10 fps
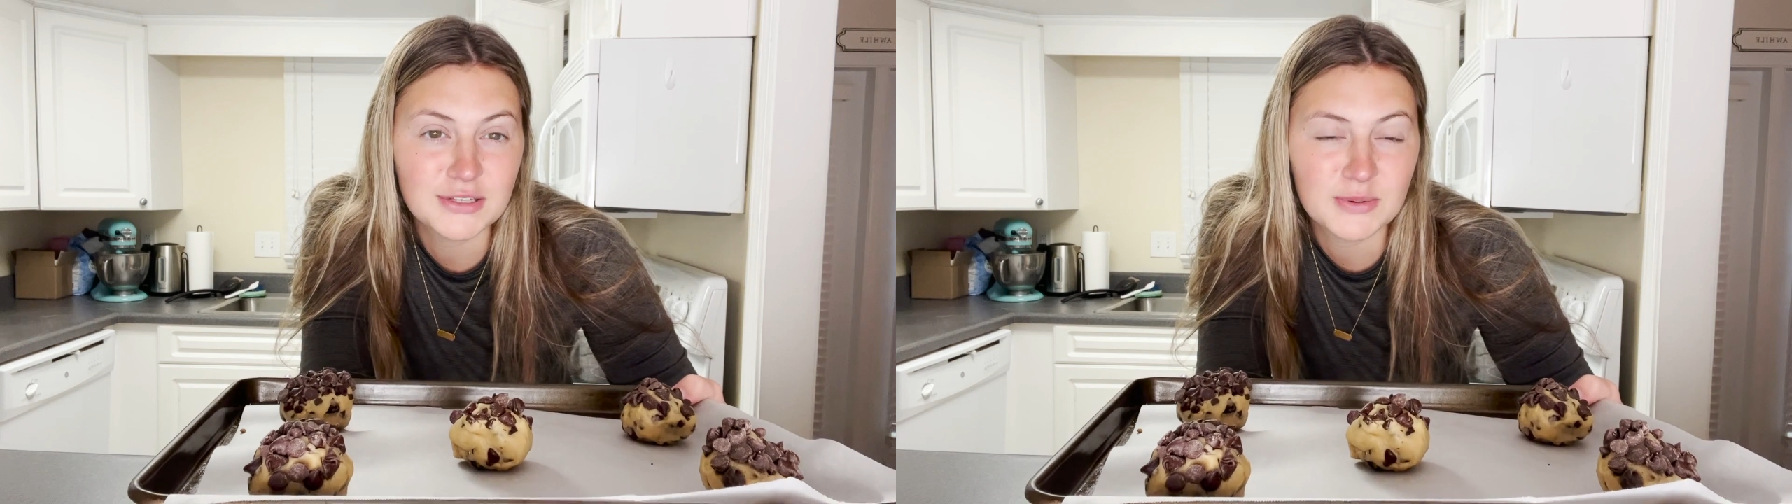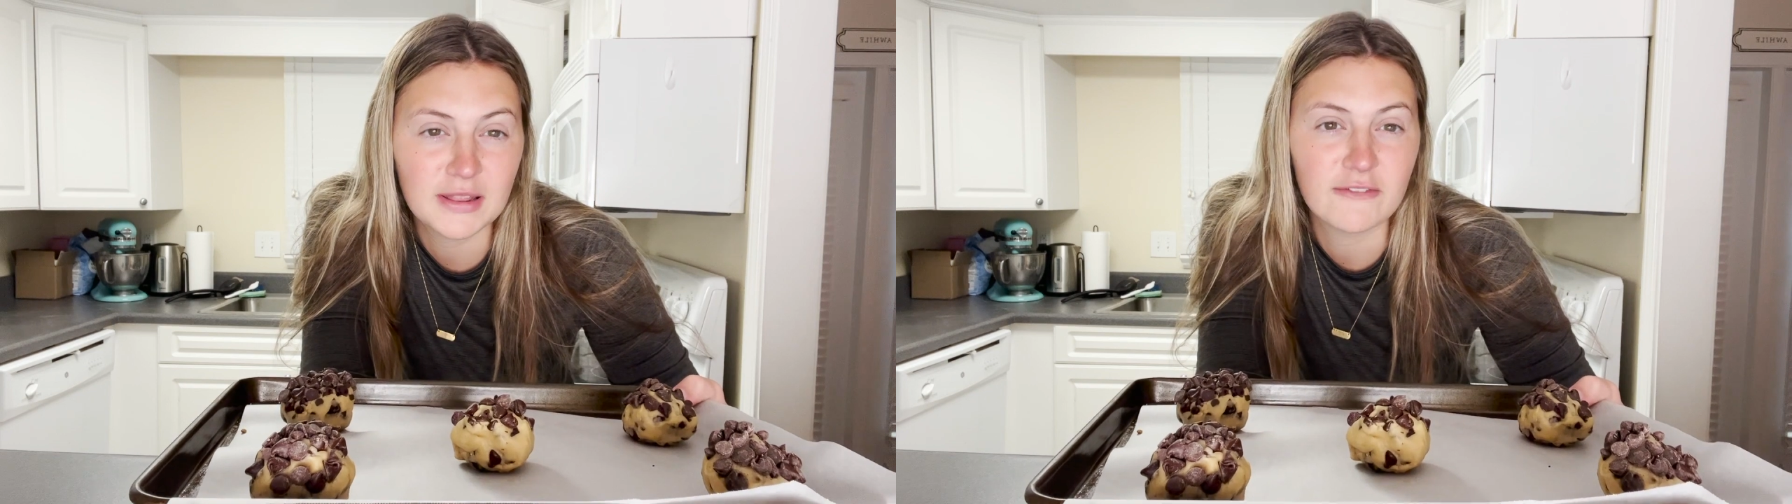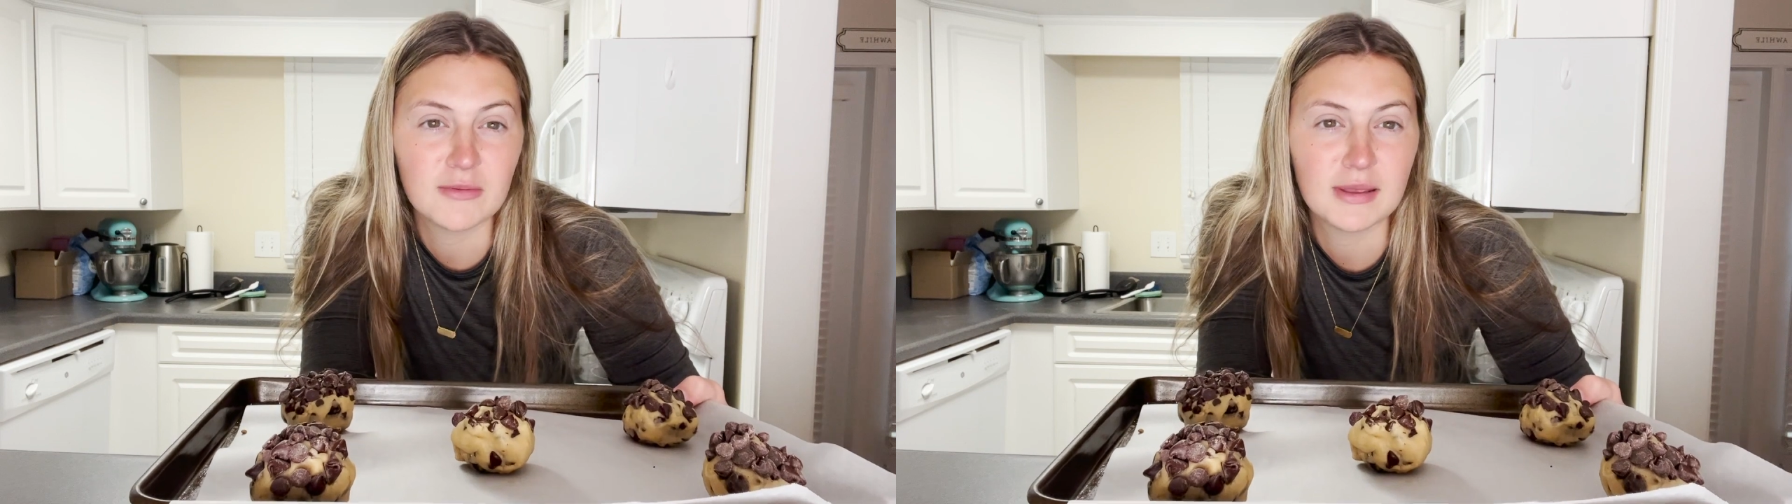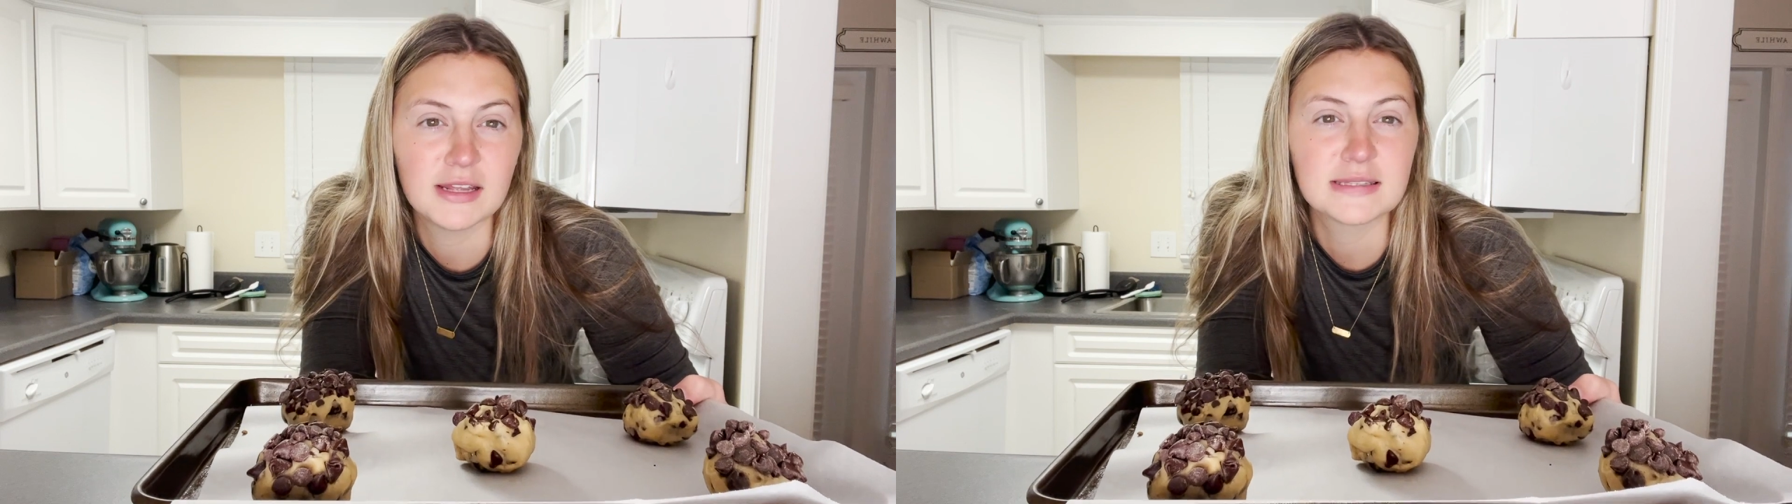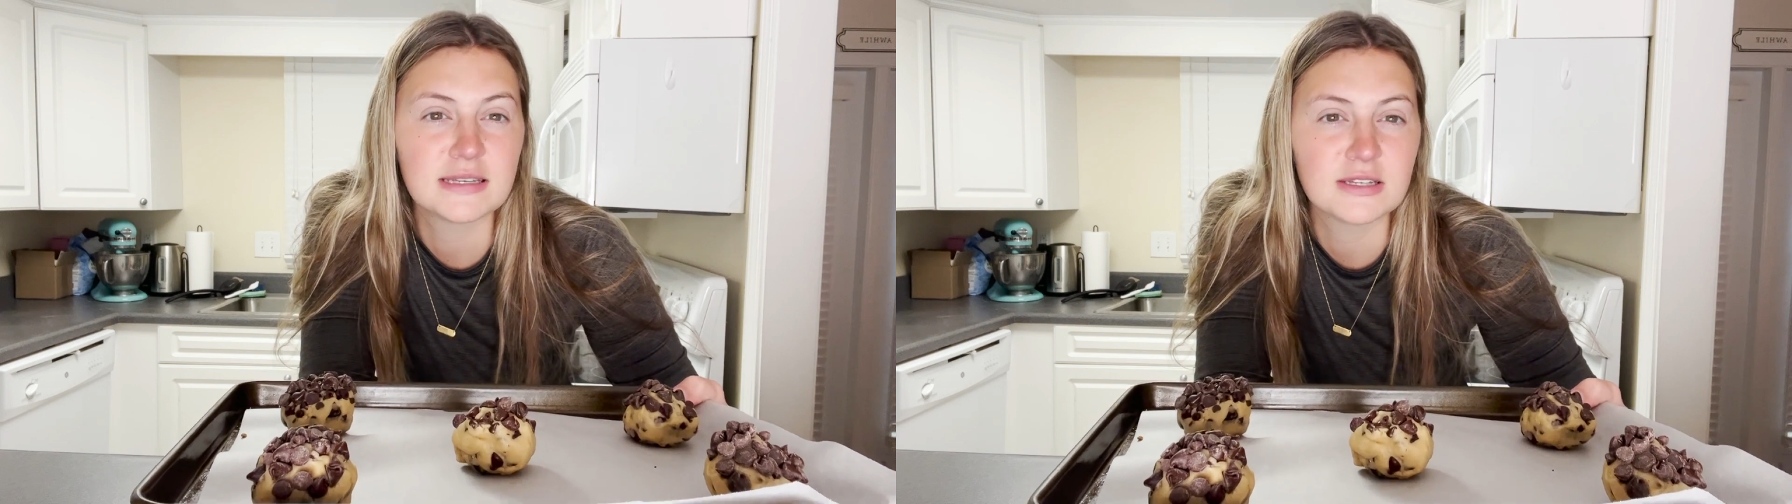to 11
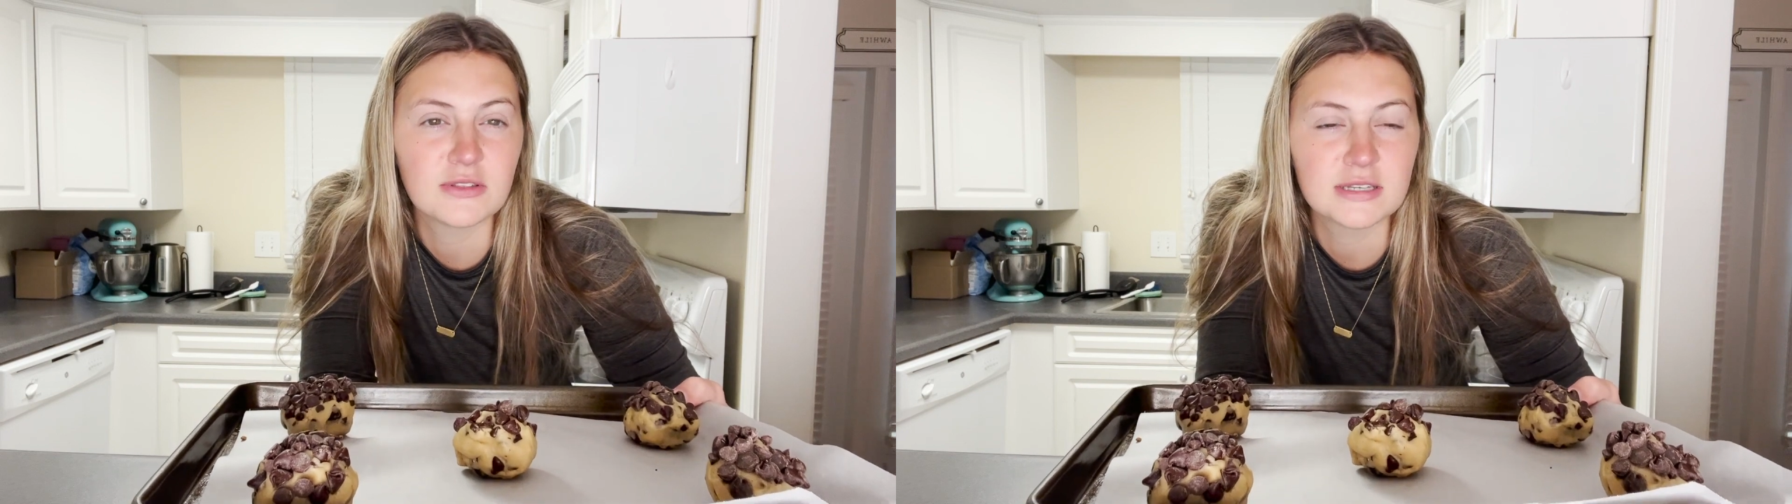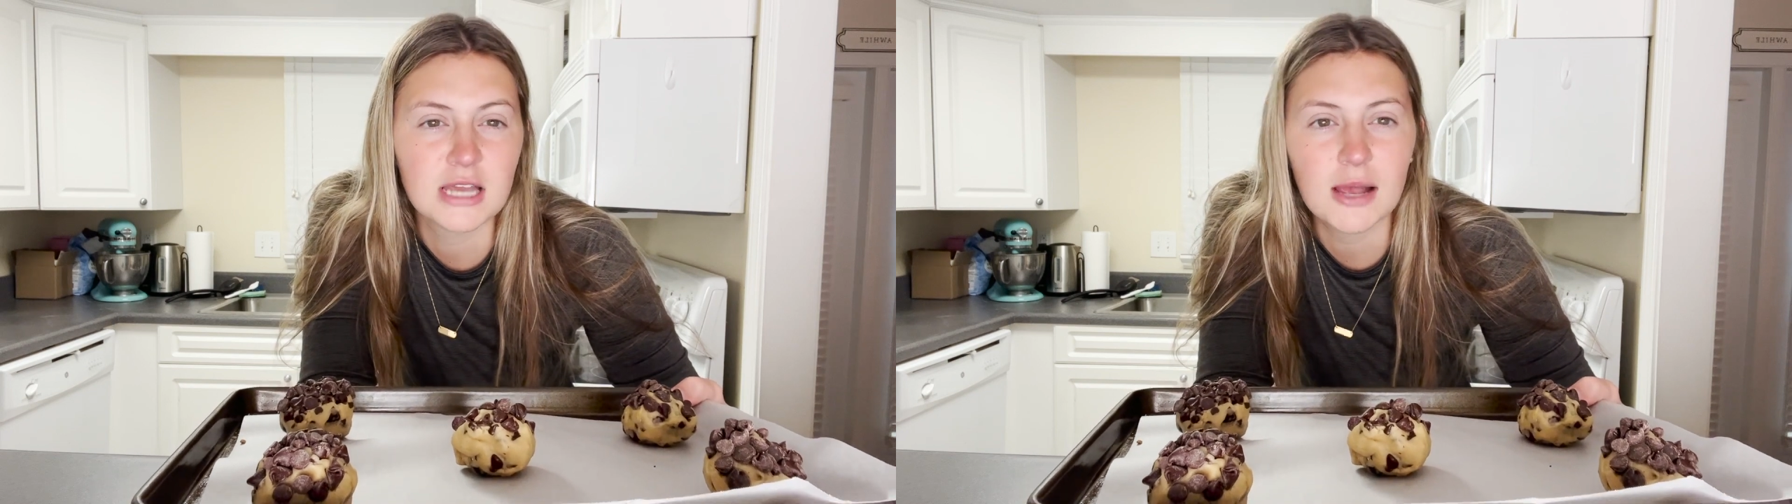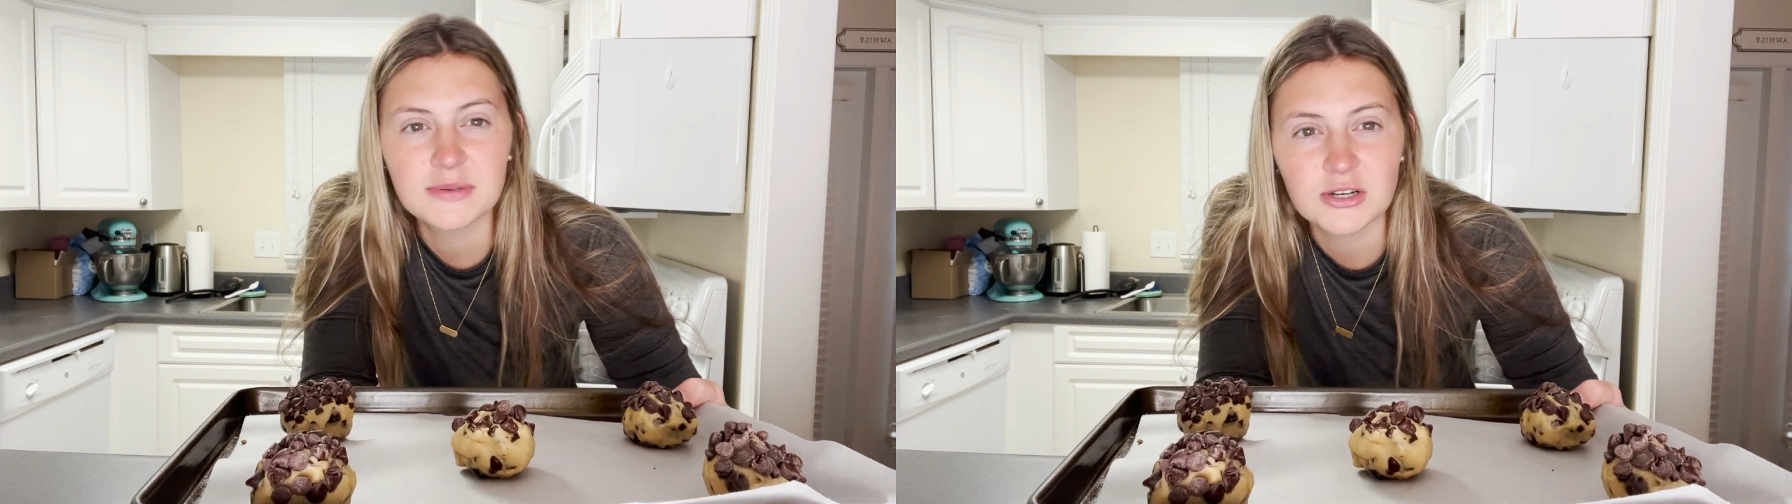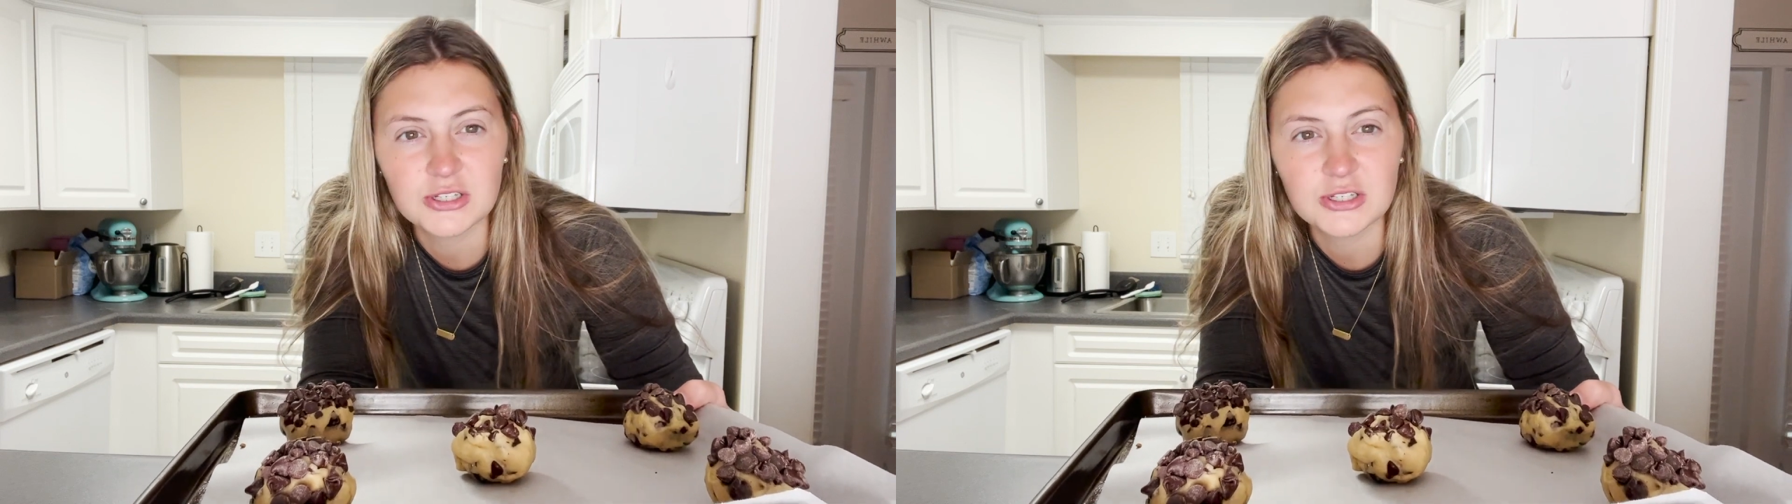minutes until the tops start